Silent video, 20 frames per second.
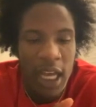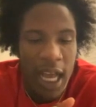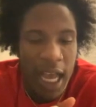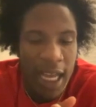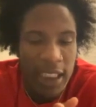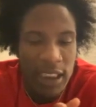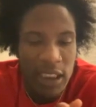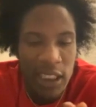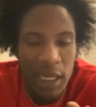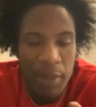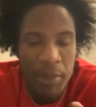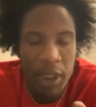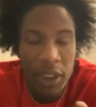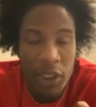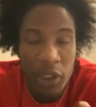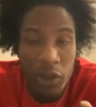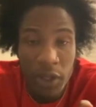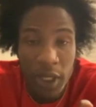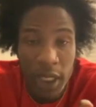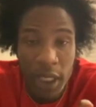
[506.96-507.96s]
I actually got my
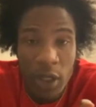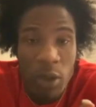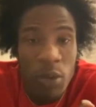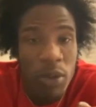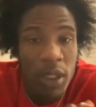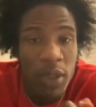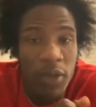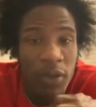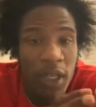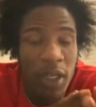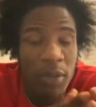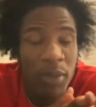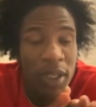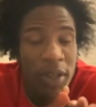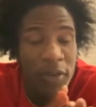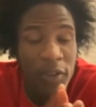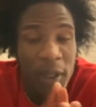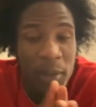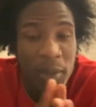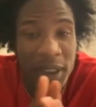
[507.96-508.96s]
degree in human development
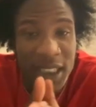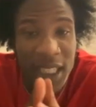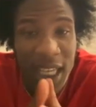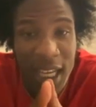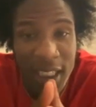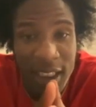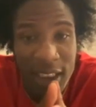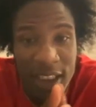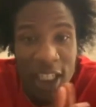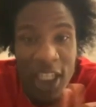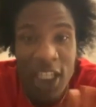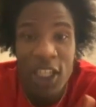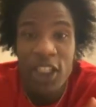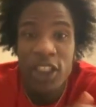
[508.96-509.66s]
and family science.